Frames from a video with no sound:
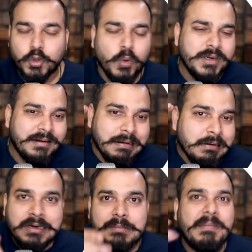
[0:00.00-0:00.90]
Don't
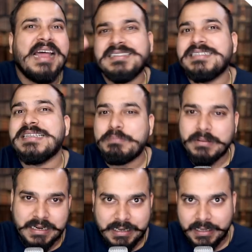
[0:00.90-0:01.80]
learn maths
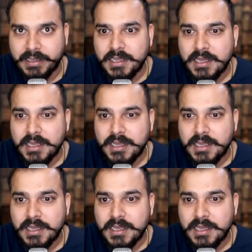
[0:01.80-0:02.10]
separately.